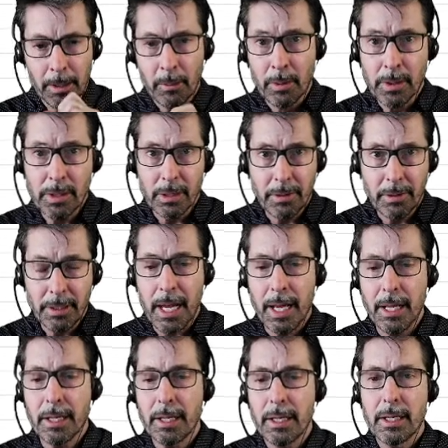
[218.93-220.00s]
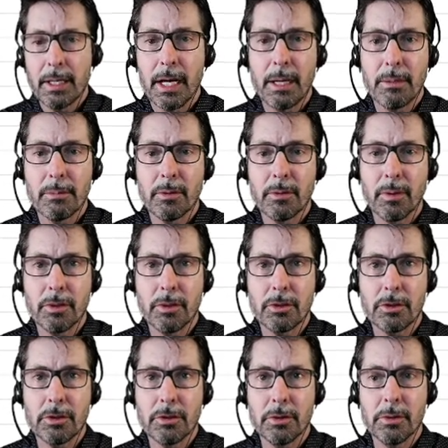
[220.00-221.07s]
Once I've done that, I'm going
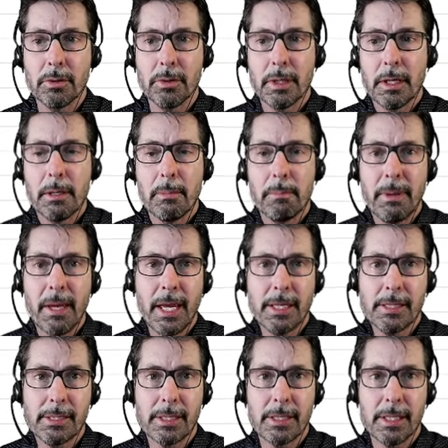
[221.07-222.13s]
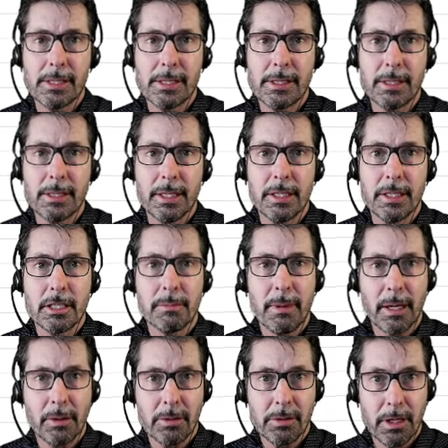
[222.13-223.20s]
to paste this into
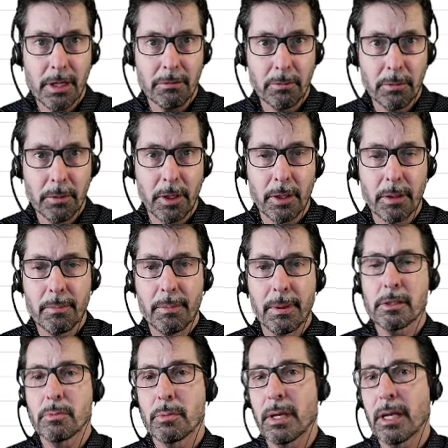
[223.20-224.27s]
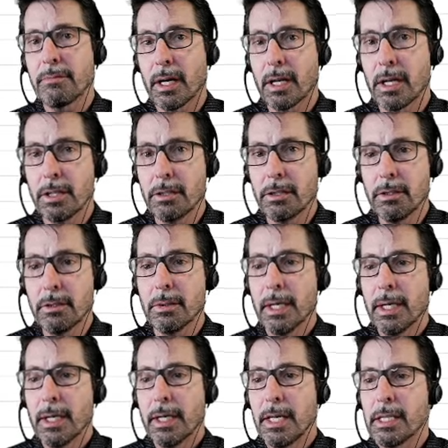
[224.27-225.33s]
Microsoft Word, because what I've got to do
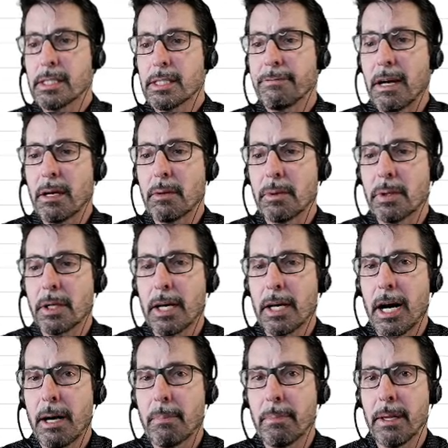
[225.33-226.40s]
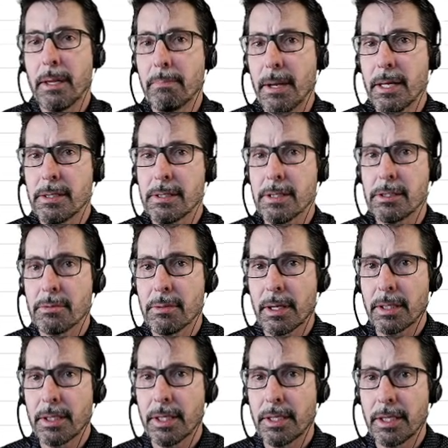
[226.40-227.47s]
is if I were to copy and paste this
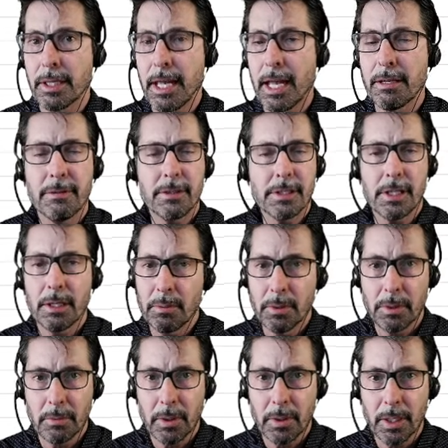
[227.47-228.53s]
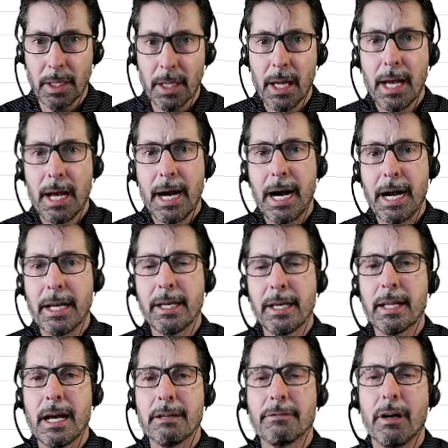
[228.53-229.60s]
directly into Canvas, it wouldn't work. I
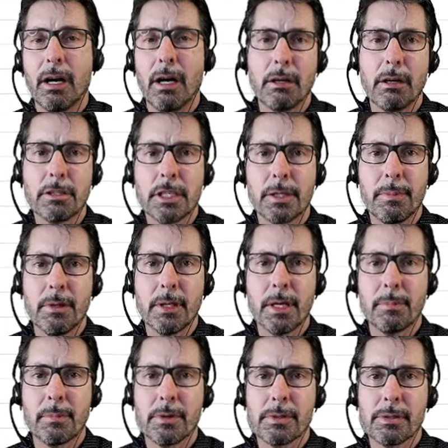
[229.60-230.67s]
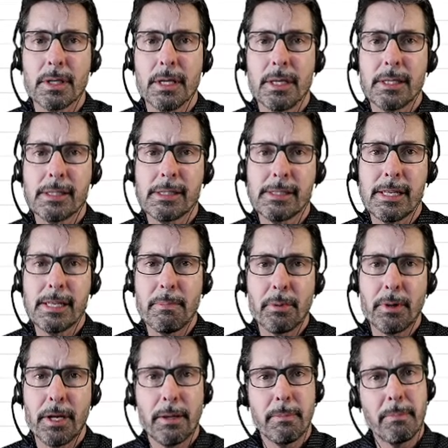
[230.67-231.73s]
need to have all W numbers
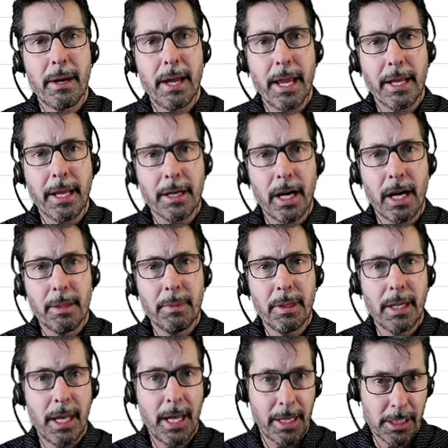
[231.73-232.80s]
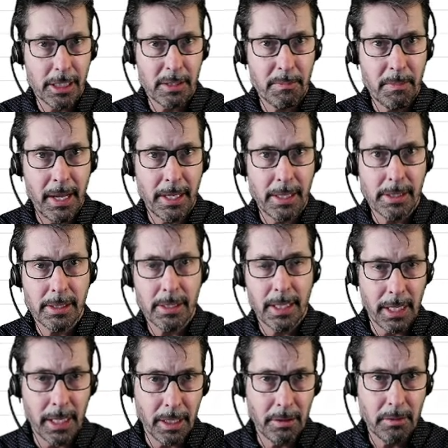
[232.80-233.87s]
separated by a comma and a space,
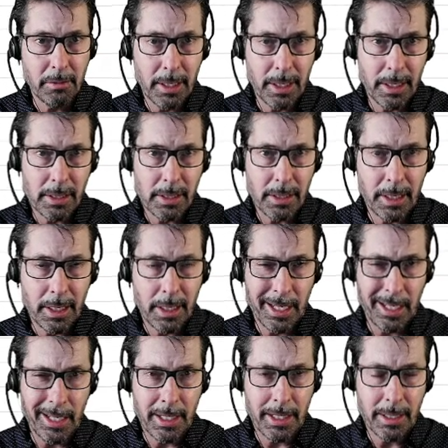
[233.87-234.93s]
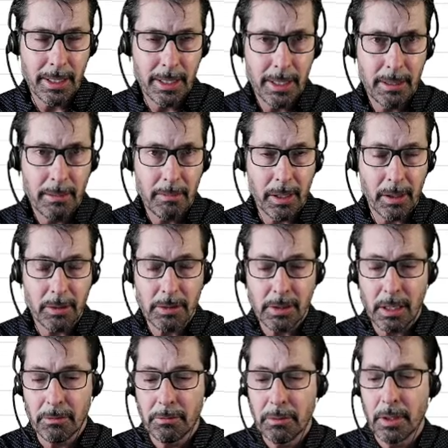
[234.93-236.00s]
and I could do that easily in
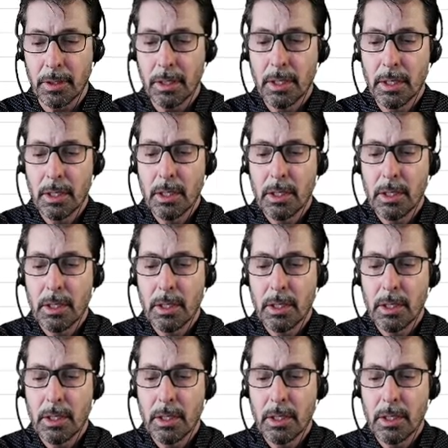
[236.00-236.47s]
Microsoft Word.